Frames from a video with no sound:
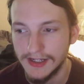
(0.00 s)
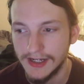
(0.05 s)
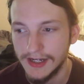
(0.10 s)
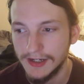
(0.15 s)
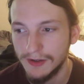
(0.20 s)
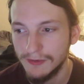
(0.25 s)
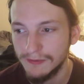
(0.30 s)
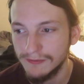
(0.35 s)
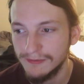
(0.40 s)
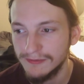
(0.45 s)
I
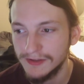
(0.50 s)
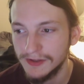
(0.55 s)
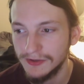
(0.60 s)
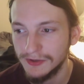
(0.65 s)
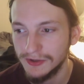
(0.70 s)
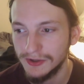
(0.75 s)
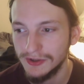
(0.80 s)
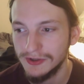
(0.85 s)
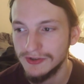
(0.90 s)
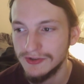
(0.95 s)
don't feel
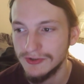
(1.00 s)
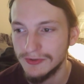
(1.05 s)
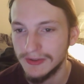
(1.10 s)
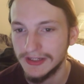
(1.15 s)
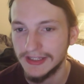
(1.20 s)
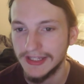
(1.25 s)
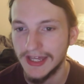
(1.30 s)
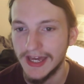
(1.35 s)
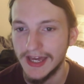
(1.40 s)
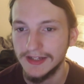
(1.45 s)
good
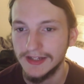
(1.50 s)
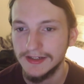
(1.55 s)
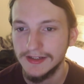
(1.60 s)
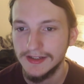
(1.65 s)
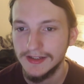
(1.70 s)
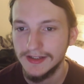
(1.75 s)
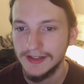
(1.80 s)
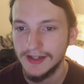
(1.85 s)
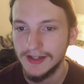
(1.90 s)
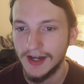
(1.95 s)
doing that.
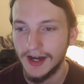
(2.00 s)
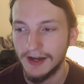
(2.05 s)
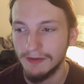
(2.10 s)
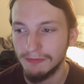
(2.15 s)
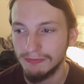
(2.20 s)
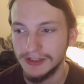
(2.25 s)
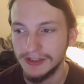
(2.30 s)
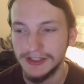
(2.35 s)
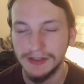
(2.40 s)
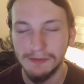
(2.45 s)
I
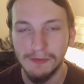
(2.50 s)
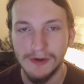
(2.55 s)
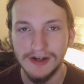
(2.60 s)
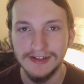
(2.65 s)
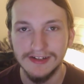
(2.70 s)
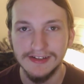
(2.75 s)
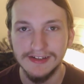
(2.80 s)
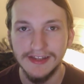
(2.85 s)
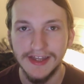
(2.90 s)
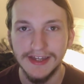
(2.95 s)
really
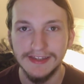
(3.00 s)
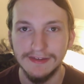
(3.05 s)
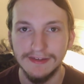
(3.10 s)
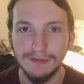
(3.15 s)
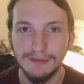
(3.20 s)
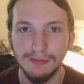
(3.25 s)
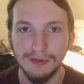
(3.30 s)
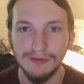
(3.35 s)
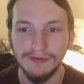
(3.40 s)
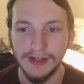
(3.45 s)
wanted to like
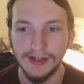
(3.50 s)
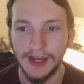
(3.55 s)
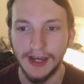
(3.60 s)
this movie,